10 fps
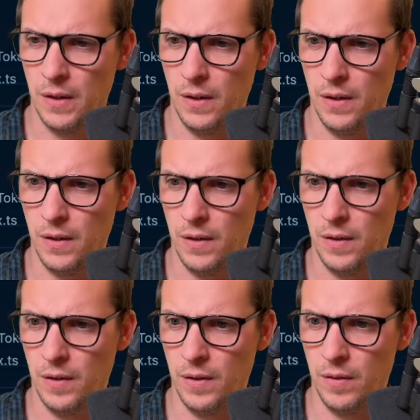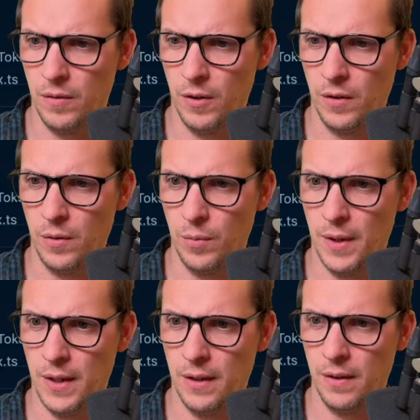Run a
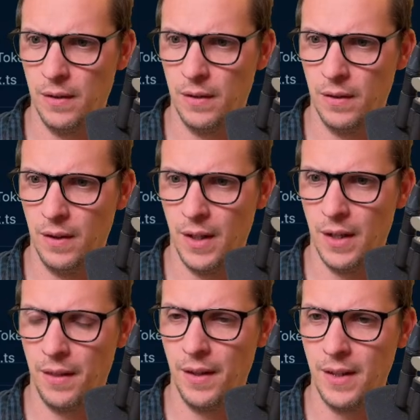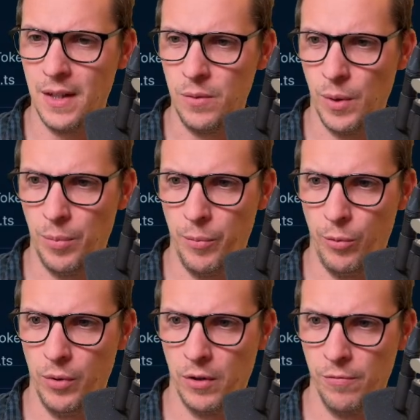command. Yeah, I think that's why
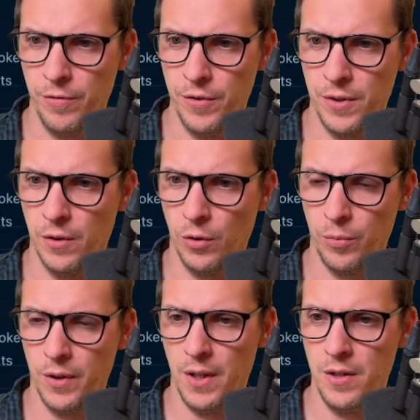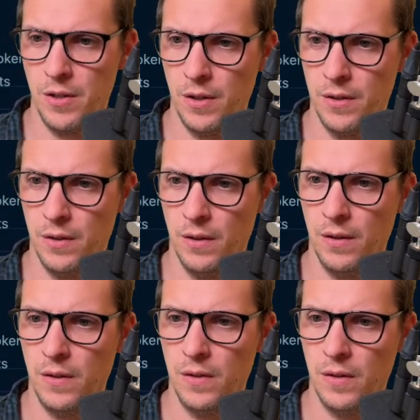people were confused. The documentation
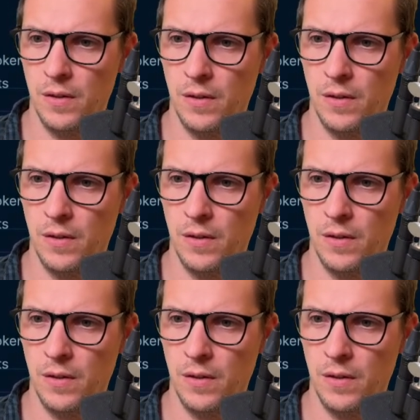isn't.